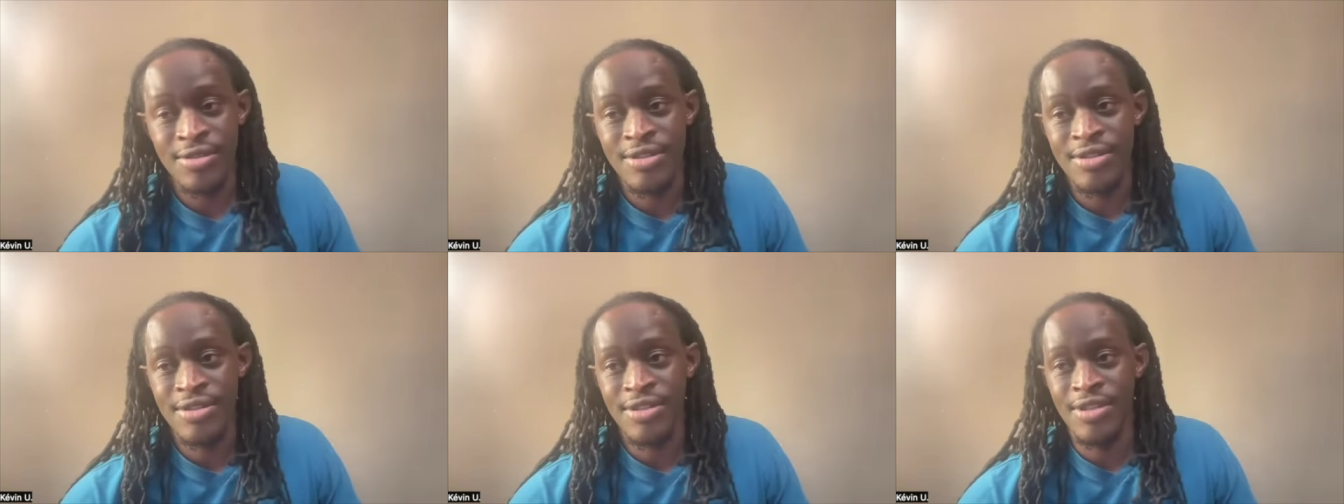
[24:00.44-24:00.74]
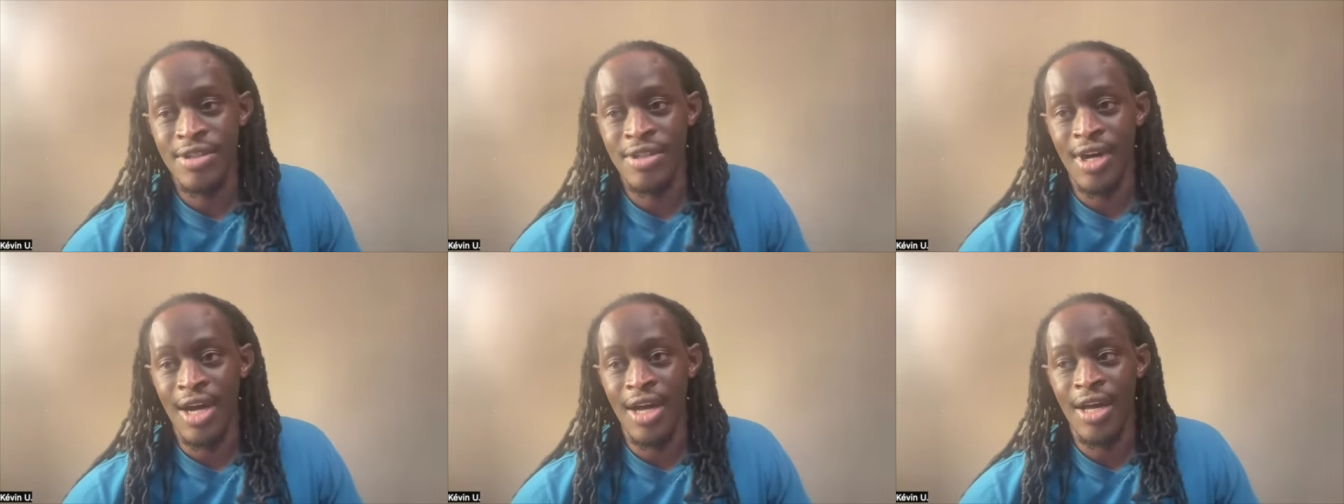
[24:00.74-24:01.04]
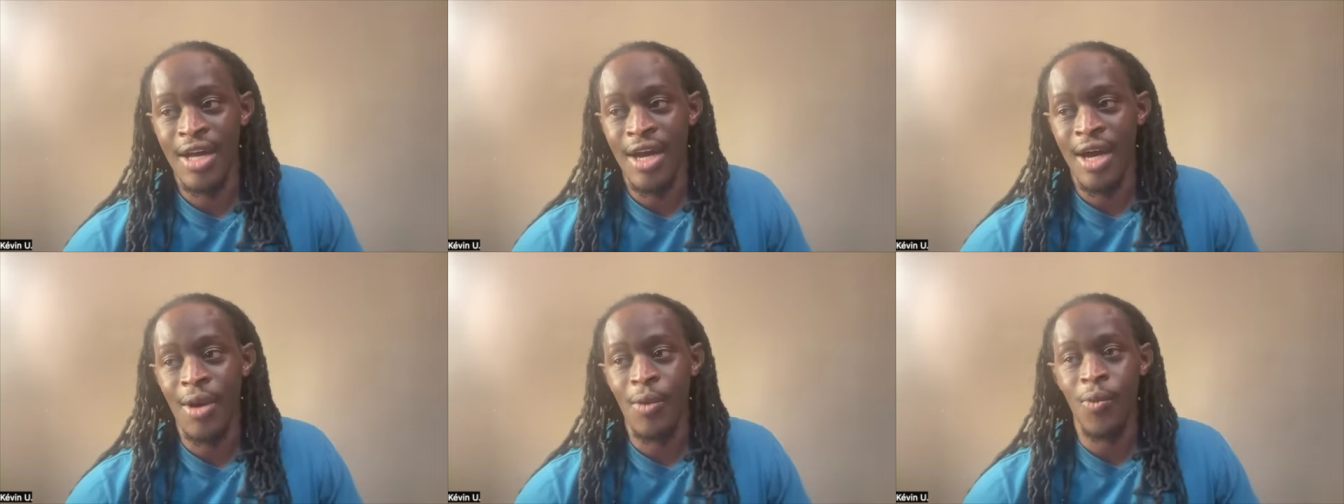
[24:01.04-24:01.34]
you know, I,
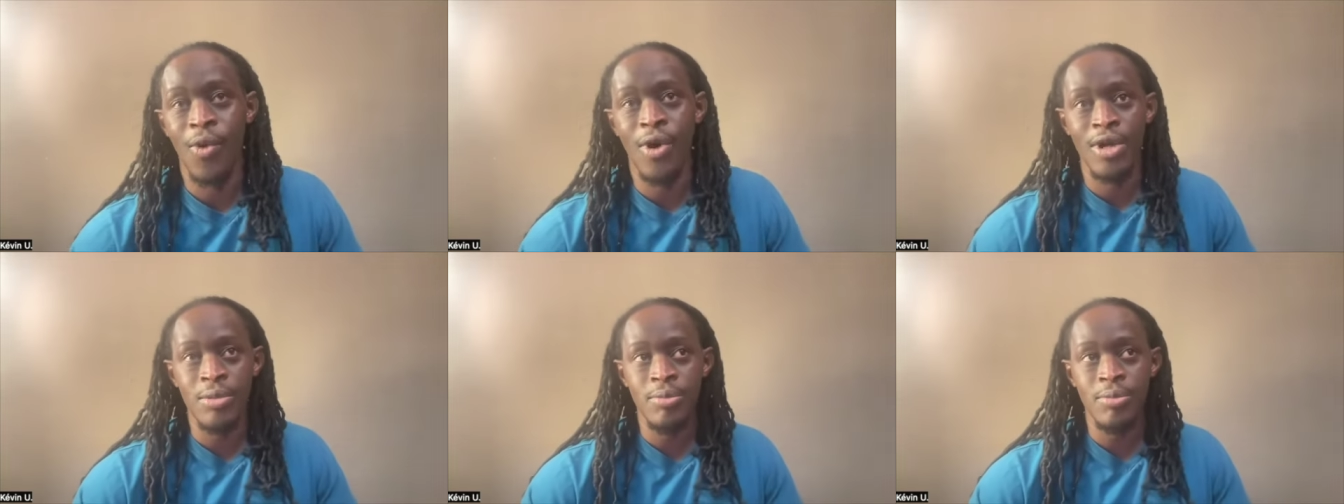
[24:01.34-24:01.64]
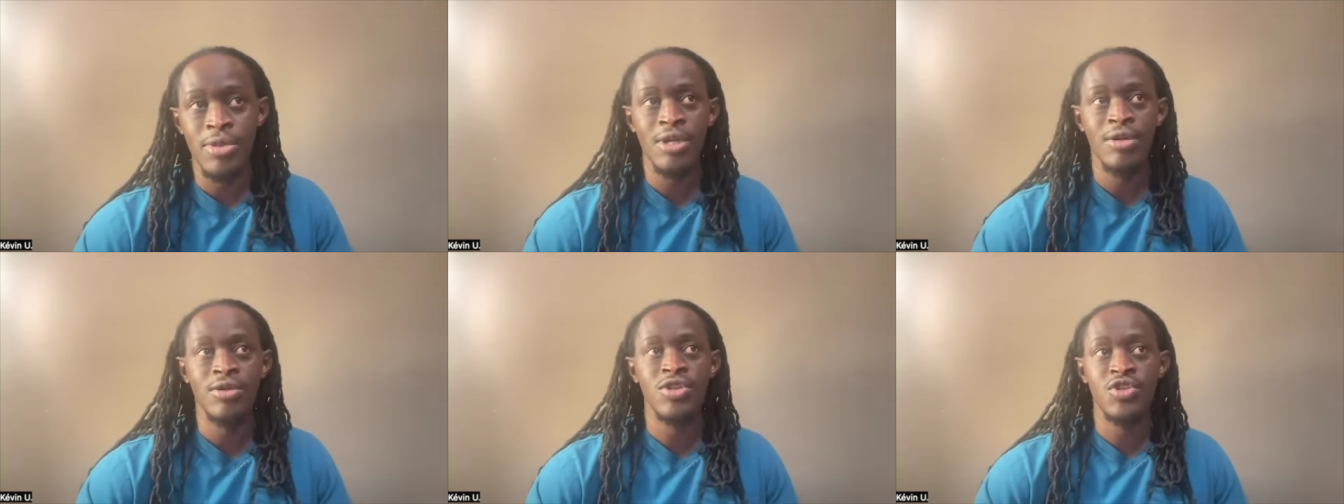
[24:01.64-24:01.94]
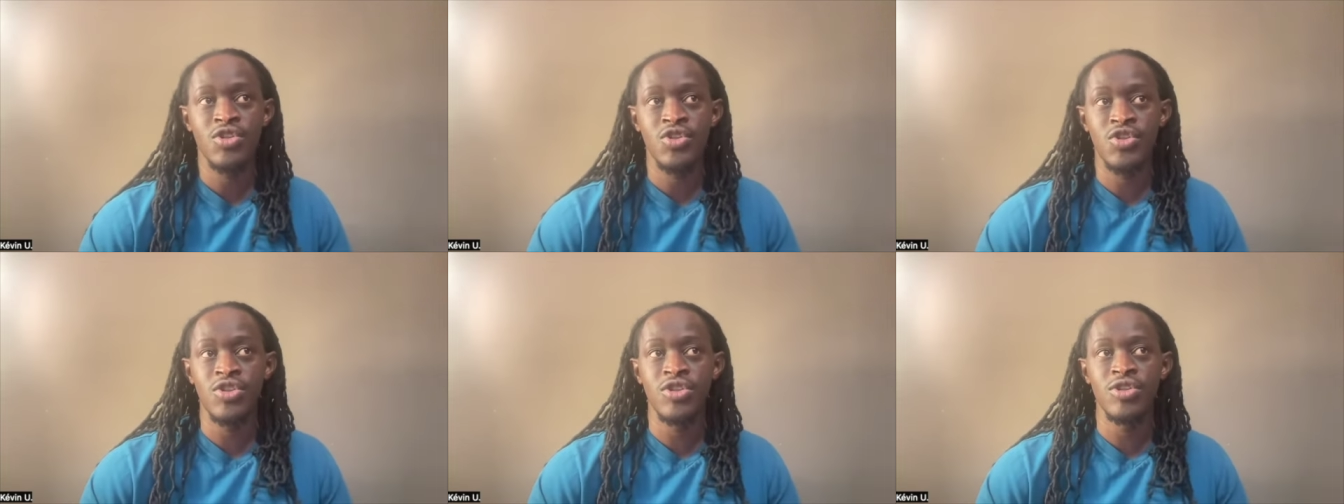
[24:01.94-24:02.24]
I want to be able to
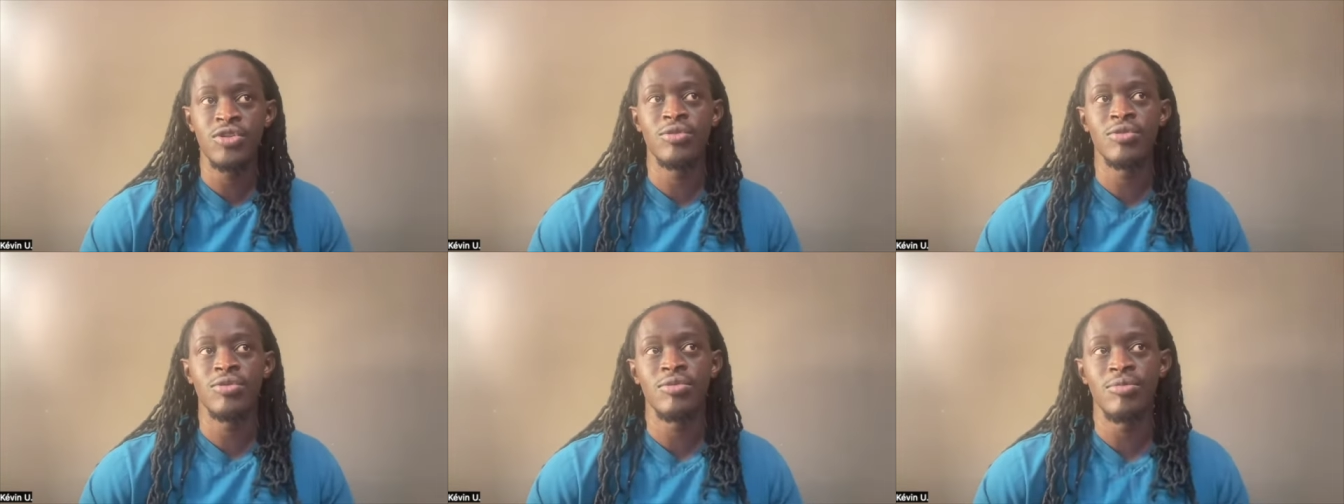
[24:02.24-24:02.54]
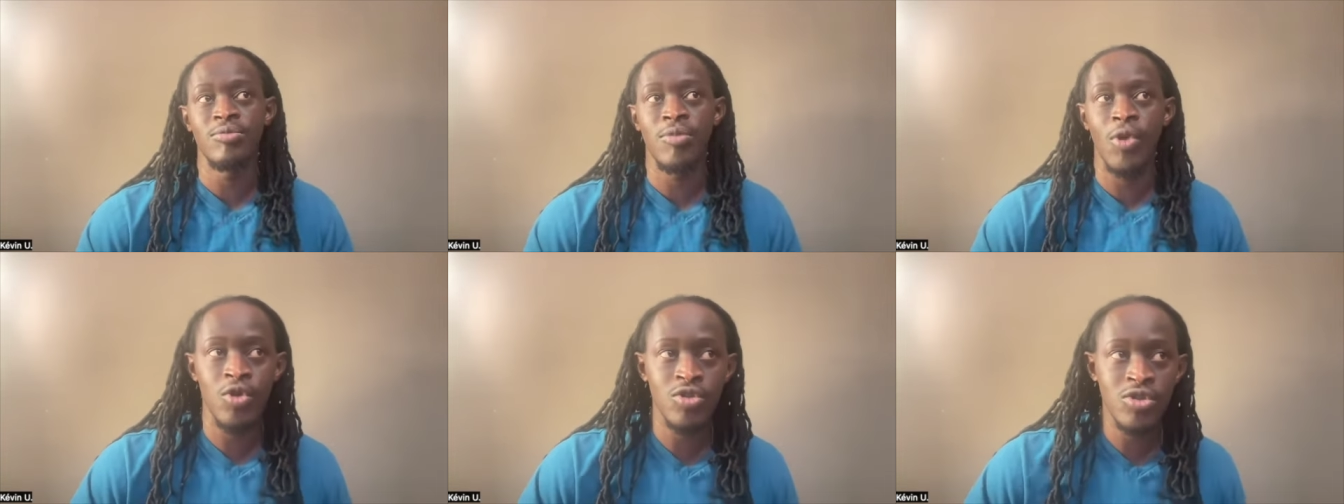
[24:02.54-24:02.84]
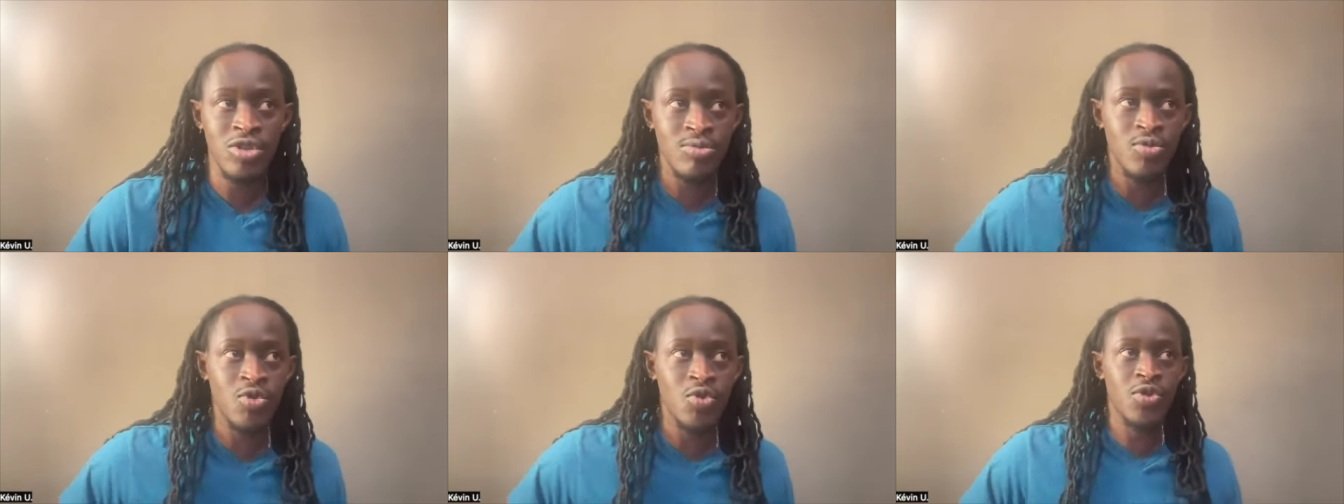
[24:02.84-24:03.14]
do
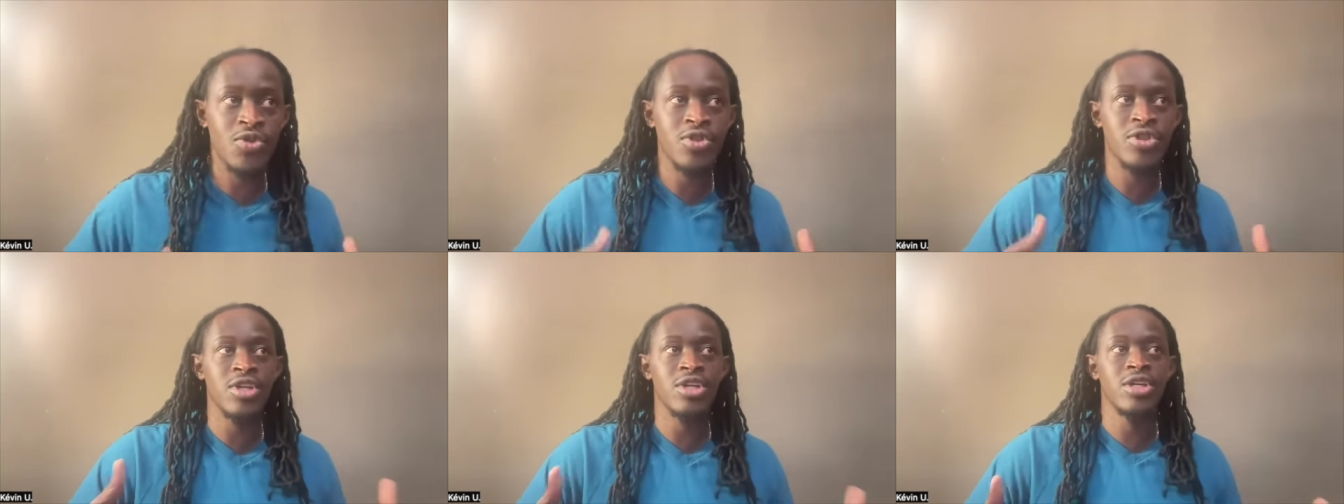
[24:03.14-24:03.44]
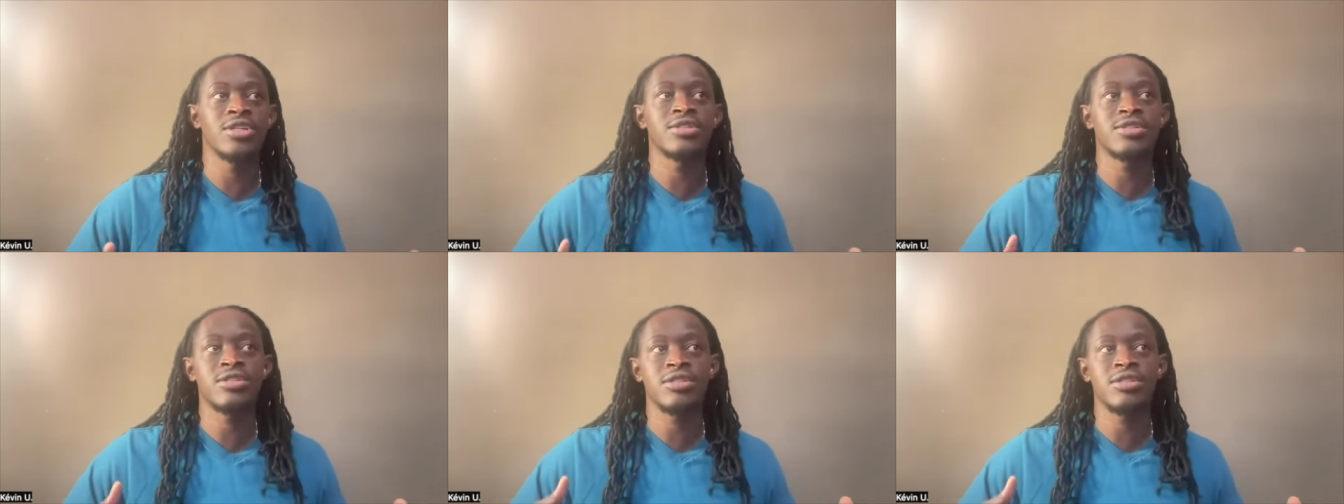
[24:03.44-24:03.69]
multiple things.